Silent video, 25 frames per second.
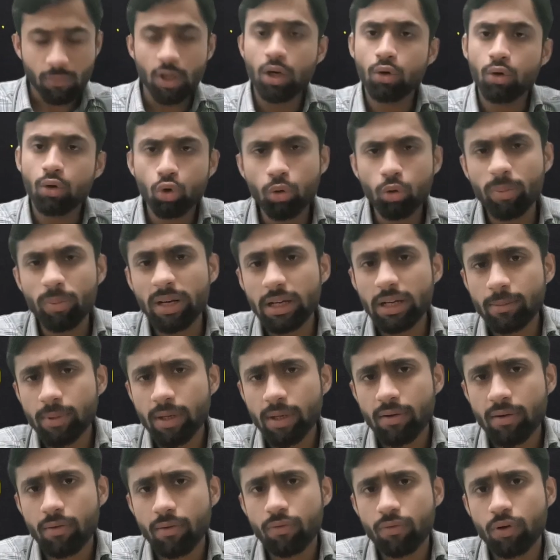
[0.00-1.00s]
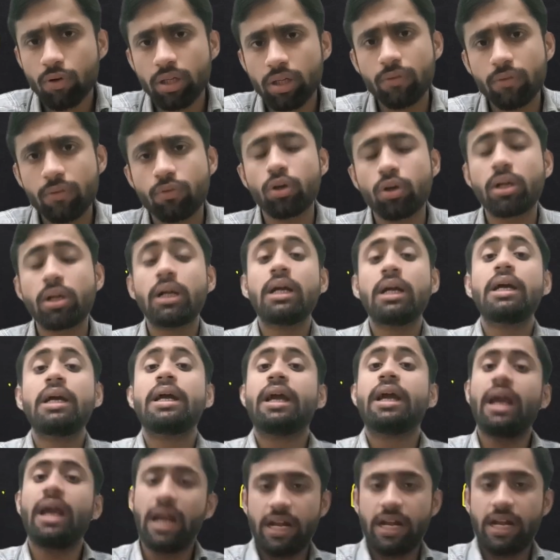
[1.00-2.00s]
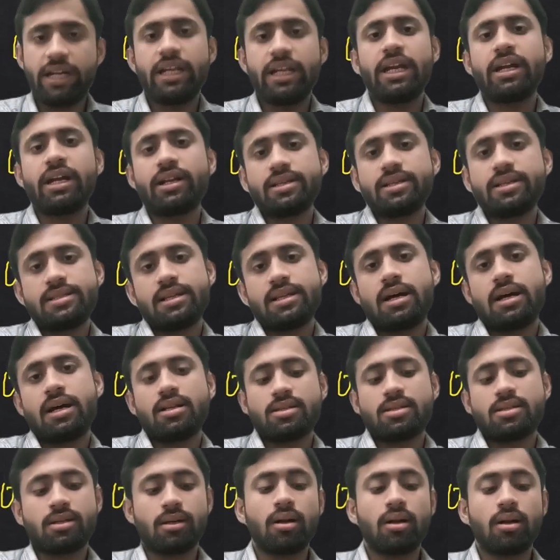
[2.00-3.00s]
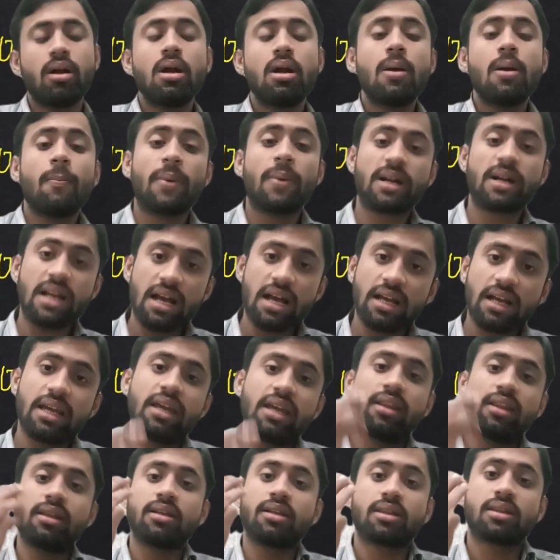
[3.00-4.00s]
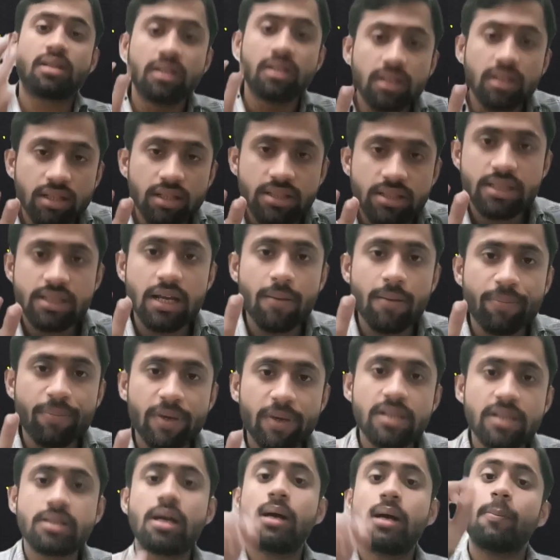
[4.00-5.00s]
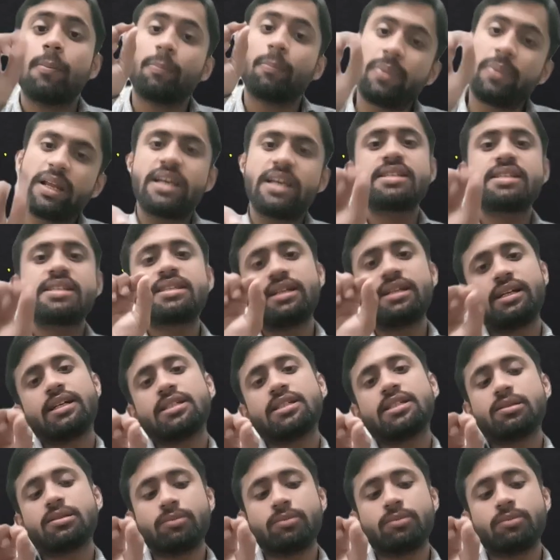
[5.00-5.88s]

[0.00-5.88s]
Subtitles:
2 multiplied by 44, 88 is the answer. But again, the third step is place the decimal